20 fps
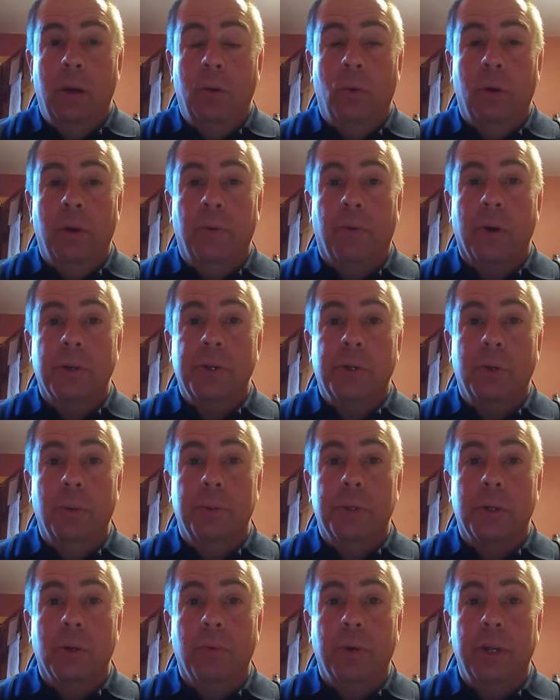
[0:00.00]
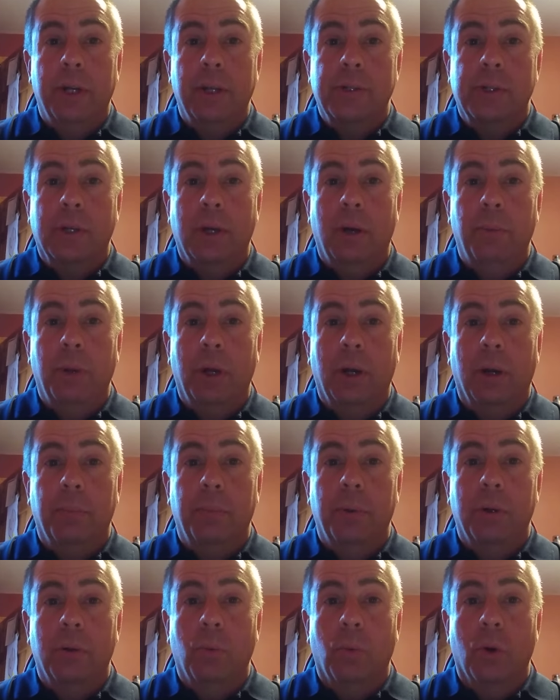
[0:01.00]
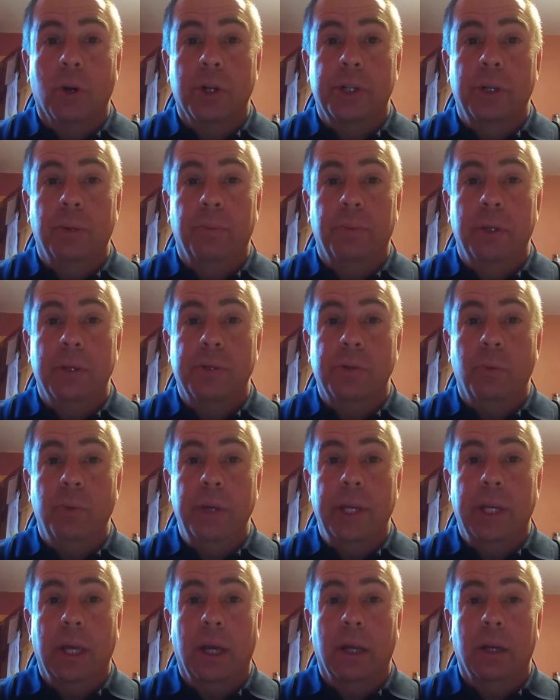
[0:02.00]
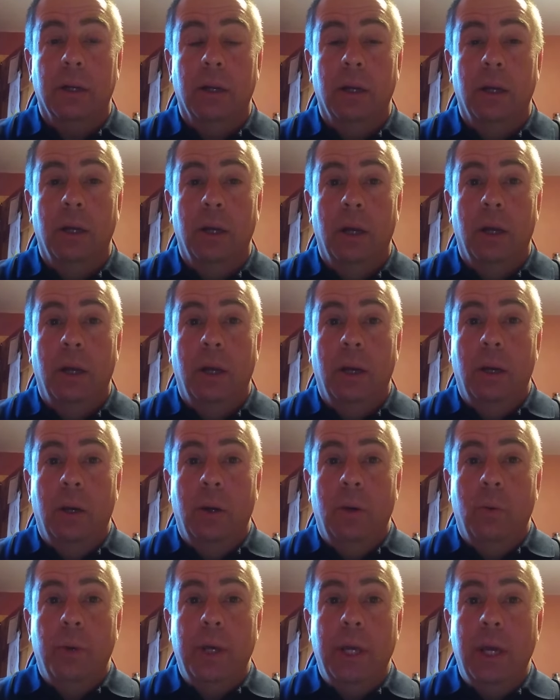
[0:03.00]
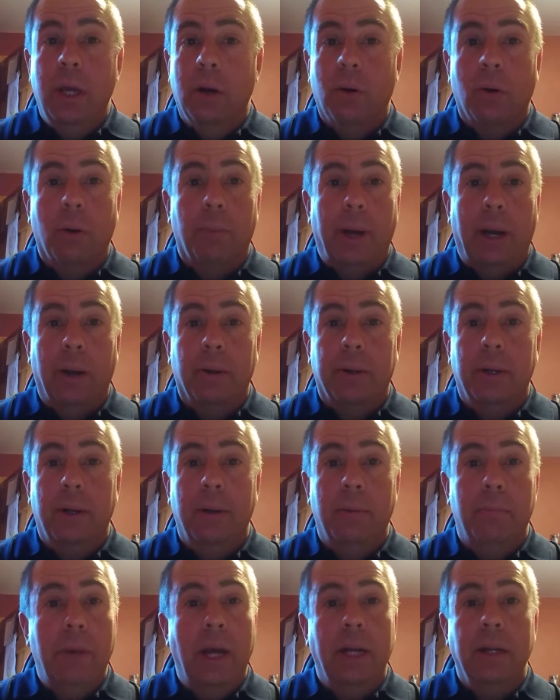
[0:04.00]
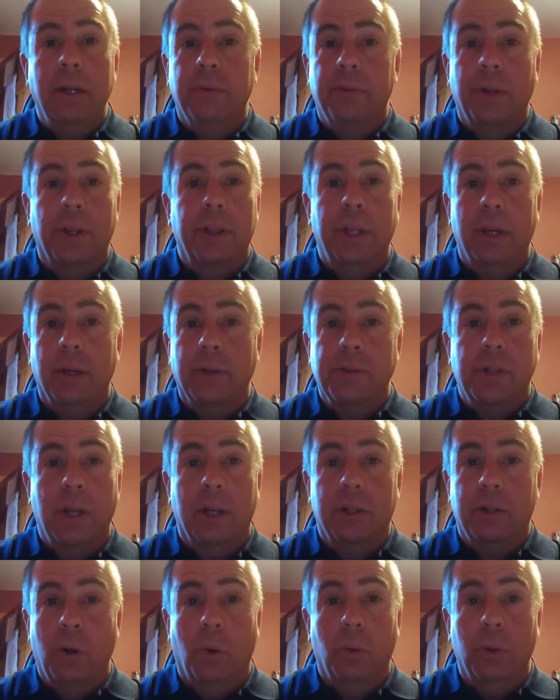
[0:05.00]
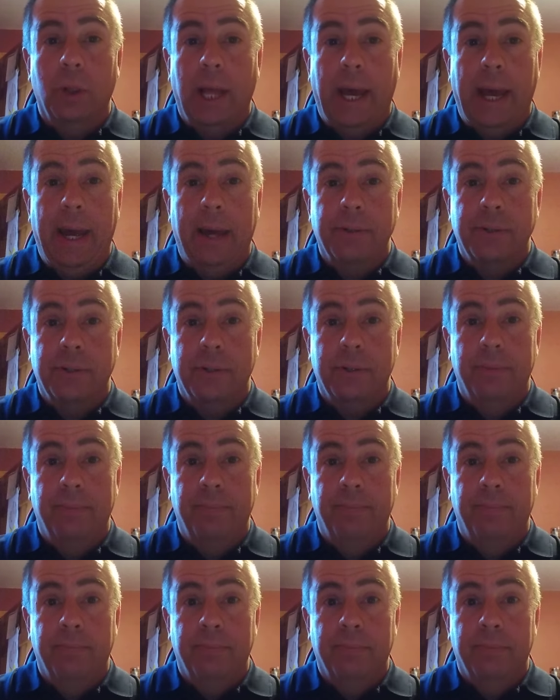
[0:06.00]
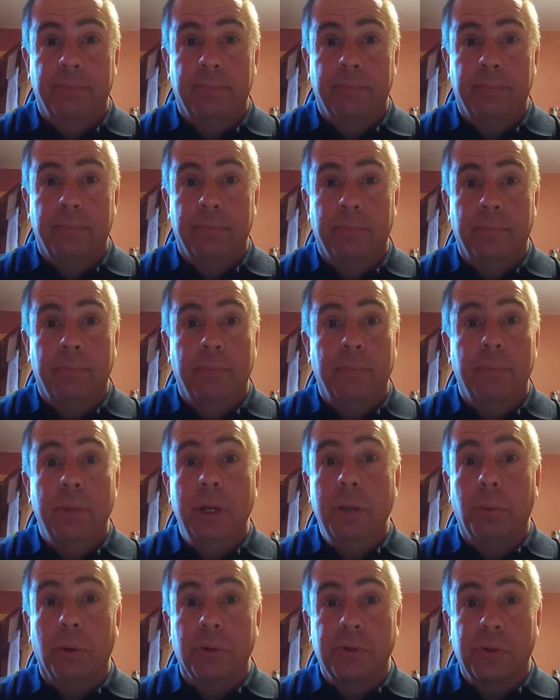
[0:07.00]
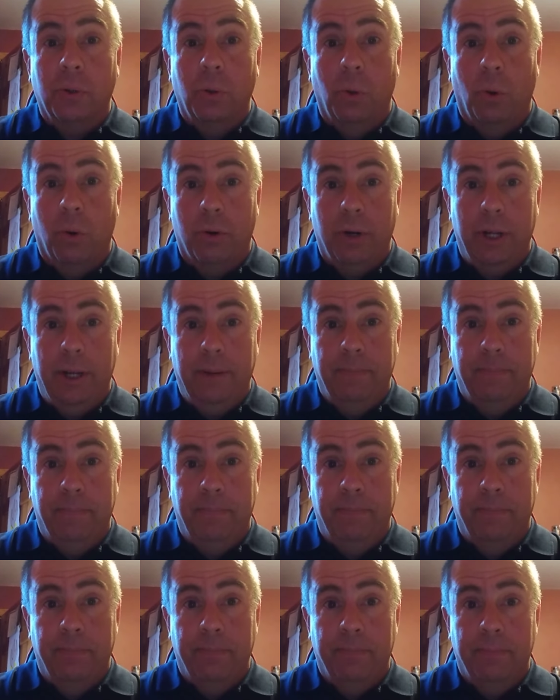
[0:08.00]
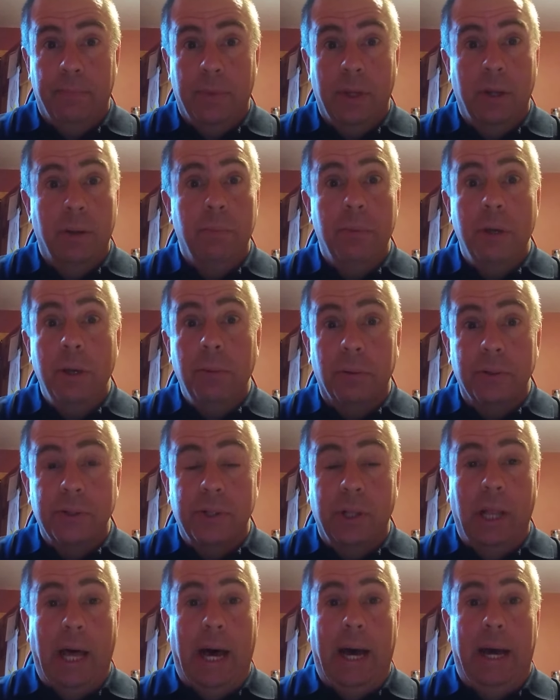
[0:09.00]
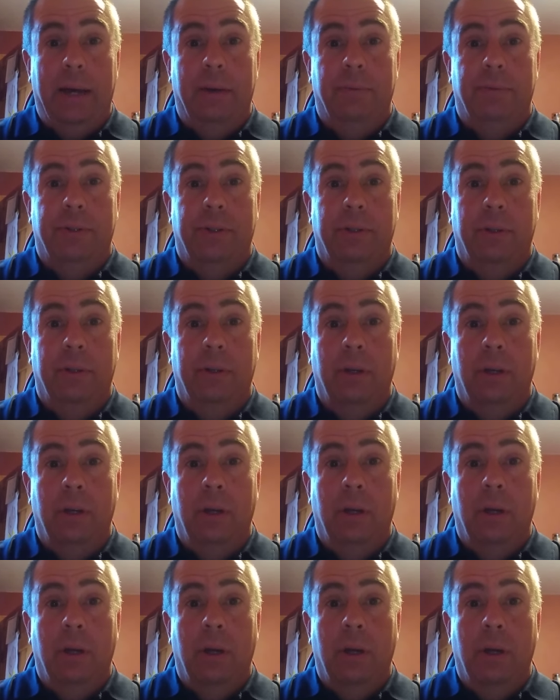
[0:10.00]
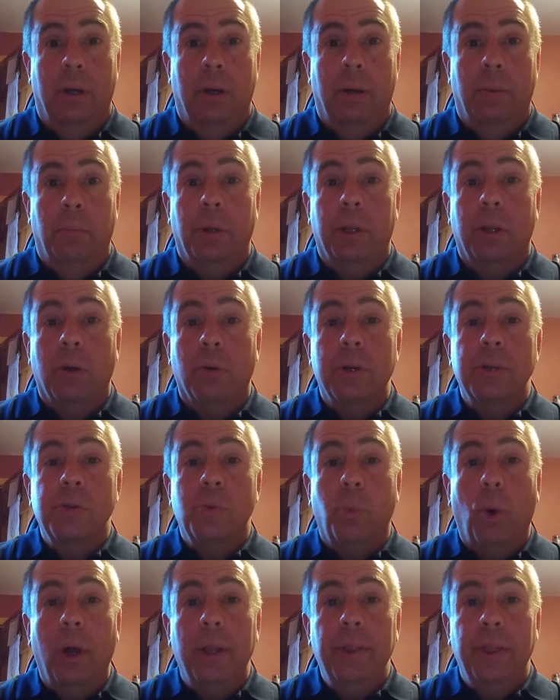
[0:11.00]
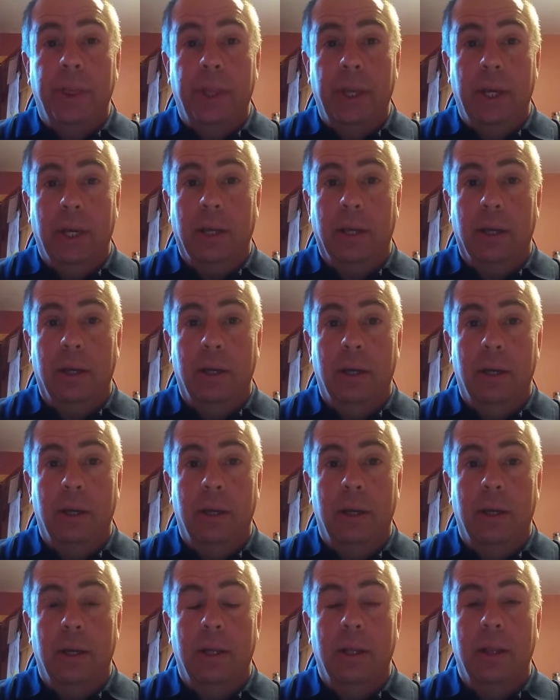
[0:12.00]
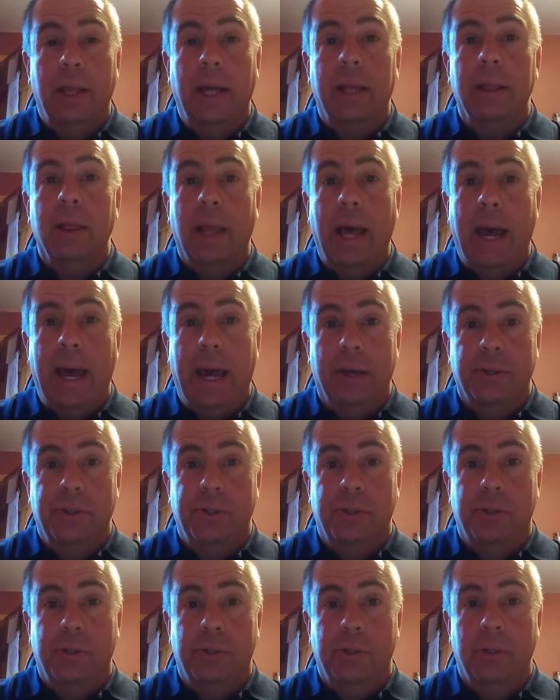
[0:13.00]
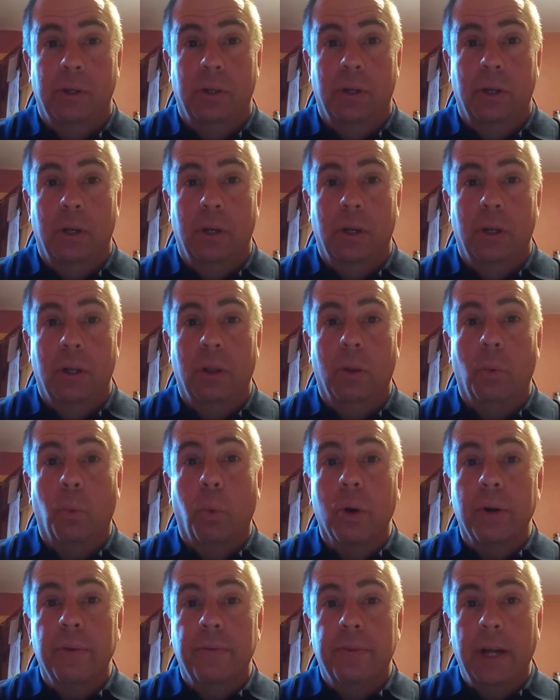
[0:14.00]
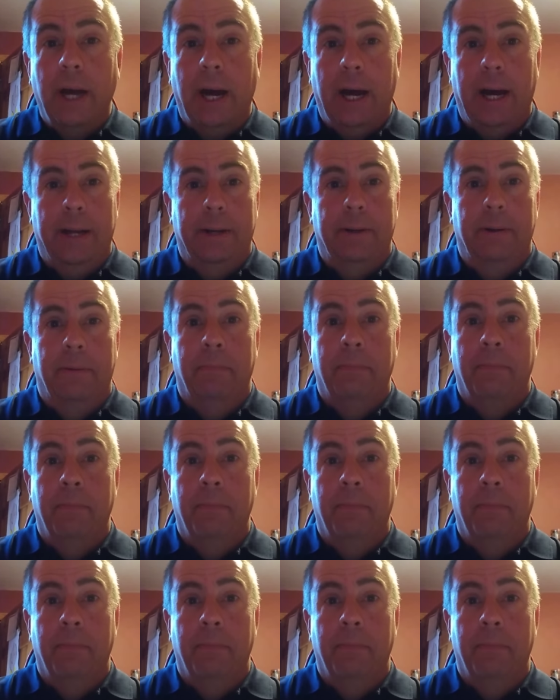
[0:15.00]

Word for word: One of our scripture readings coming up in worship this weekend, we hear about many of the things that don't last people's glory, people's lives. But there is one thing that lasts the Word of God